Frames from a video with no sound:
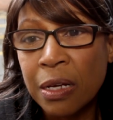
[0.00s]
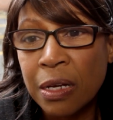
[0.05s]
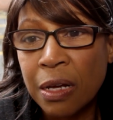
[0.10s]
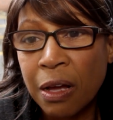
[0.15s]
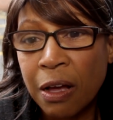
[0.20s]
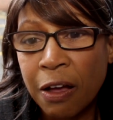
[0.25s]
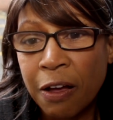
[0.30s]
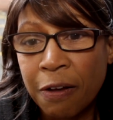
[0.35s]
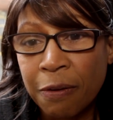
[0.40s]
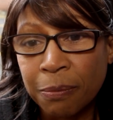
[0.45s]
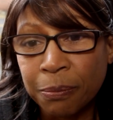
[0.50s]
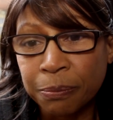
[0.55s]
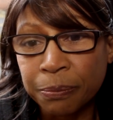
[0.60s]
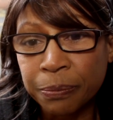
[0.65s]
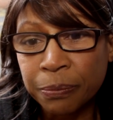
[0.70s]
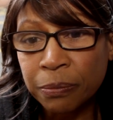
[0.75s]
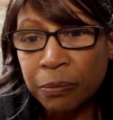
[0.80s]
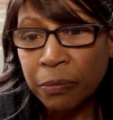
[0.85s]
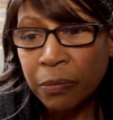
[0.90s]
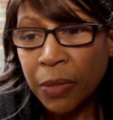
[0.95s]

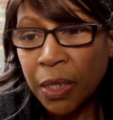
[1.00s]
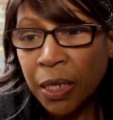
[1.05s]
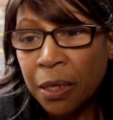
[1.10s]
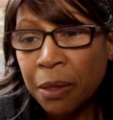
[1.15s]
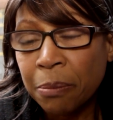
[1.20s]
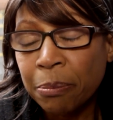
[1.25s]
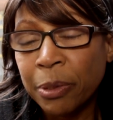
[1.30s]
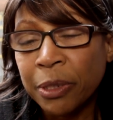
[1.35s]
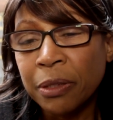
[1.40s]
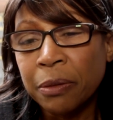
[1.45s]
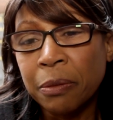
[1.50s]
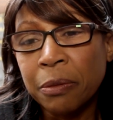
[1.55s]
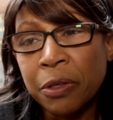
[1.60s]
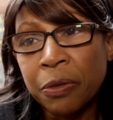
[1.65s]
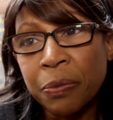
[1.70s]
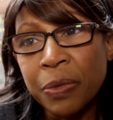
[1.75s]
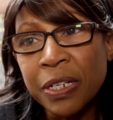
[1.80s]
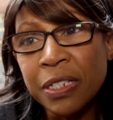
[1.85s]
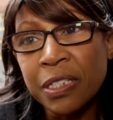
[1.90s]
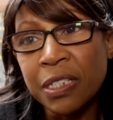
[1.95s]
But the
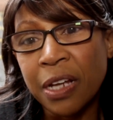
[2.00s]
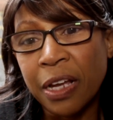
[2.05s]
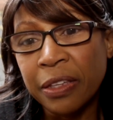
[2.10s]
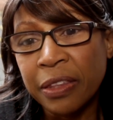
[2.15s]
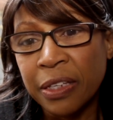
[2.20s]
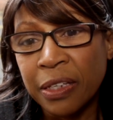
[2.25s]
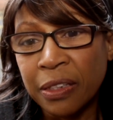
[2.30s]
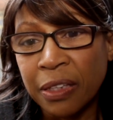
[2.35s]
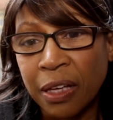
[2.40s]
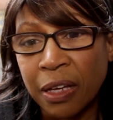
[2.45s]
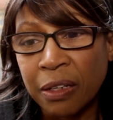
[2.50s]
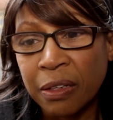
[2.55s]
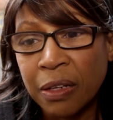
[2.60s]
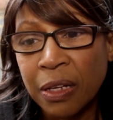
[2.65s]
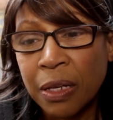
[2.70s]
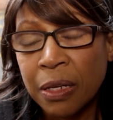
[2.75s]
reason I think that